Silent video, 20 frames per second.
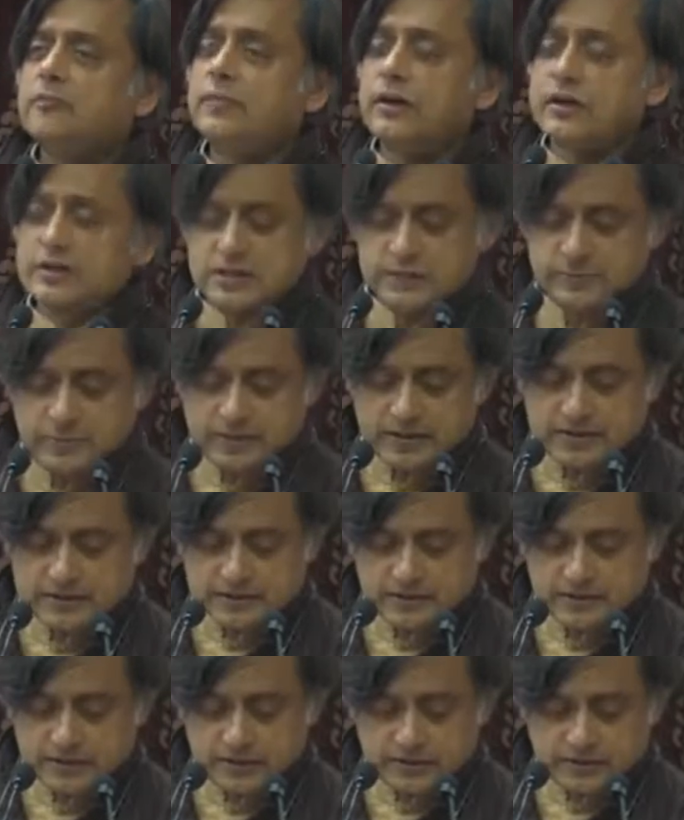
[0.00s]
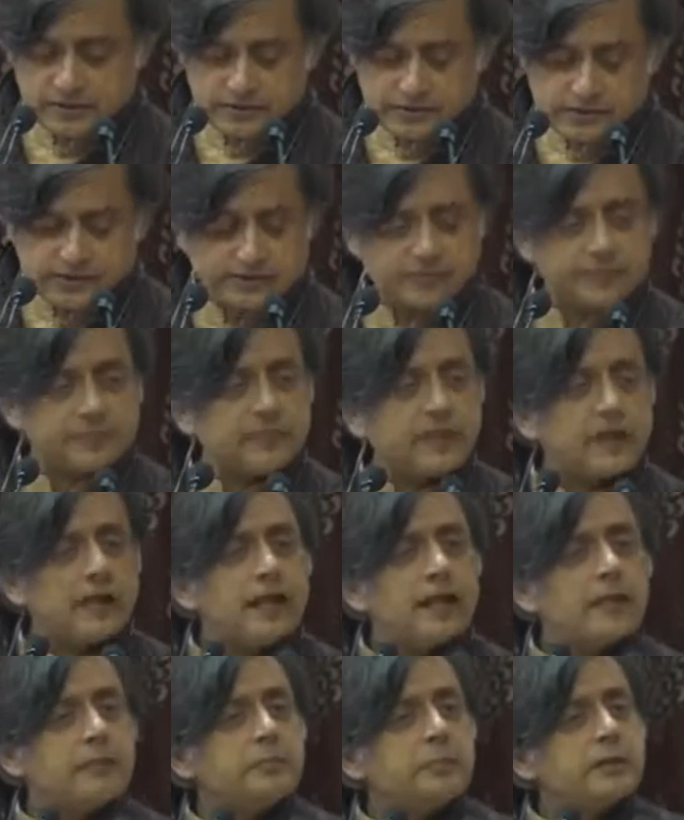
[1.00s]
multi-party democracy.
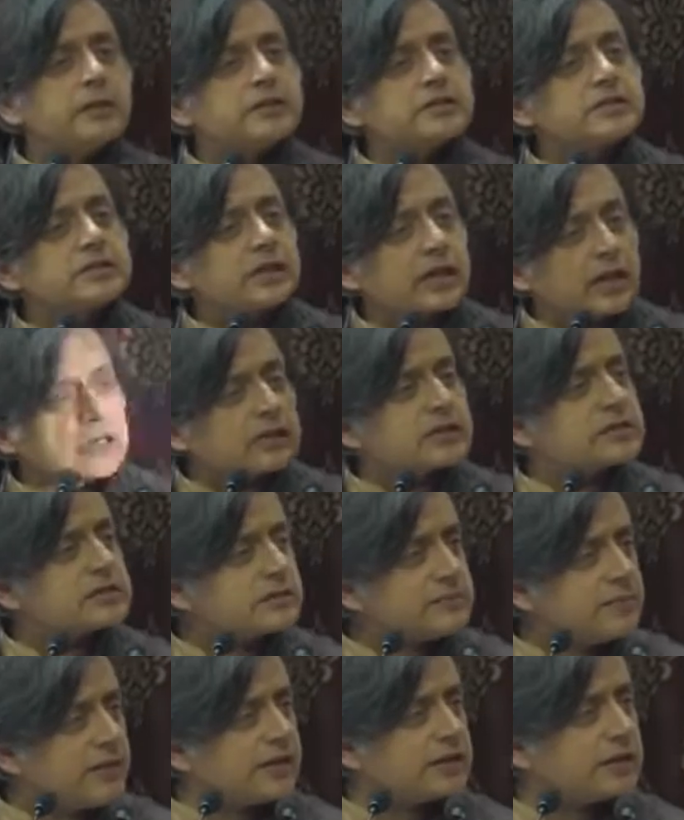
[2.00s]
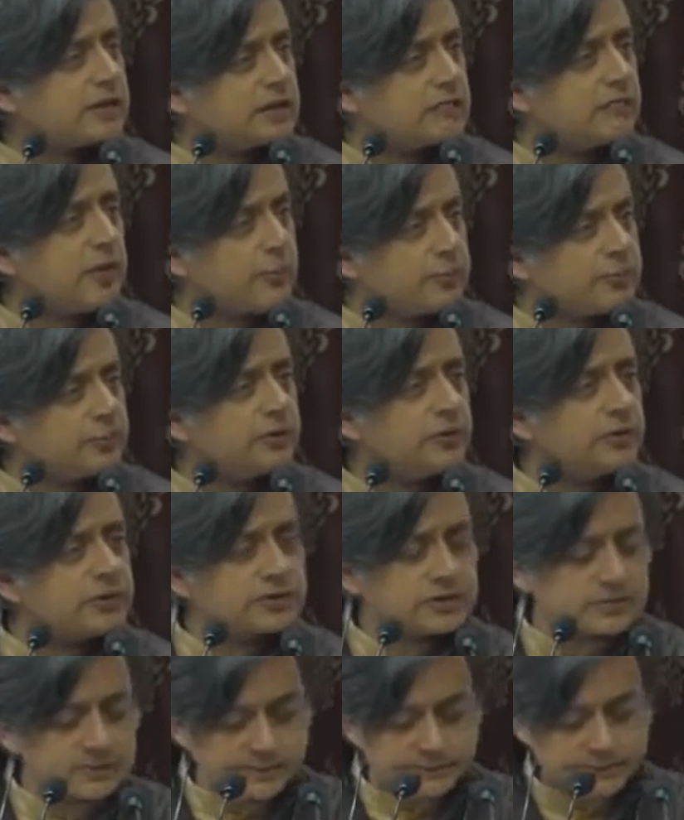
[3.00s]
But its current manner of
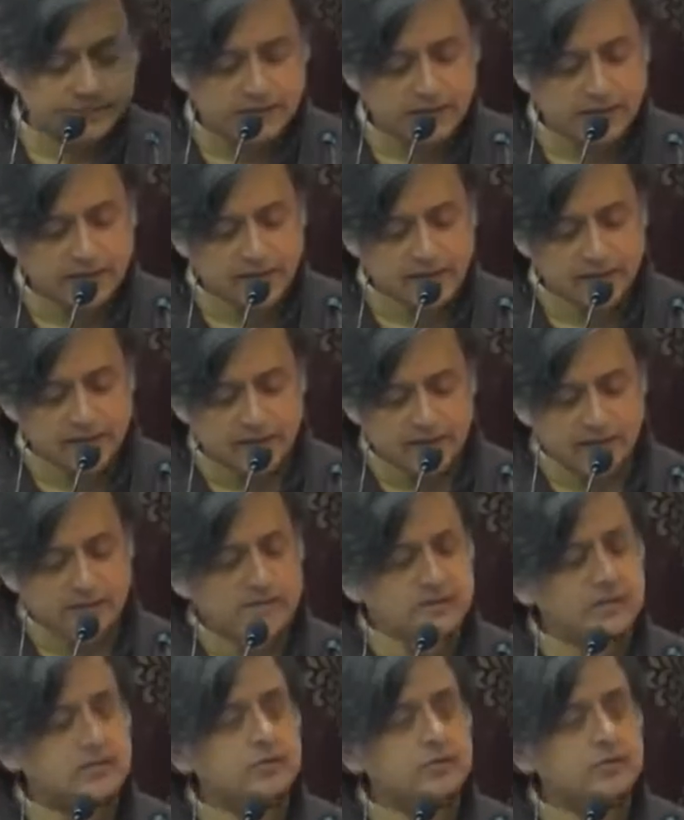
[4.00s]
operation is the